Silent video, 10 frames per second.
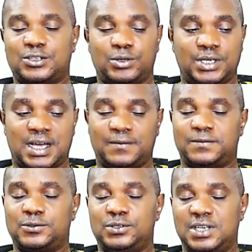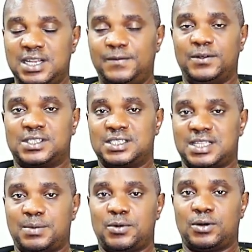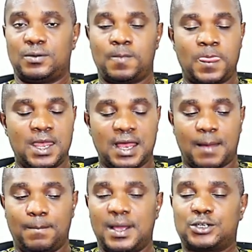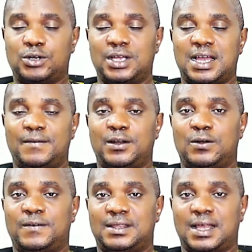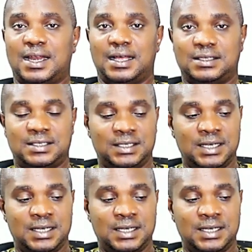So you have to leave your system on and make sure you have enough internet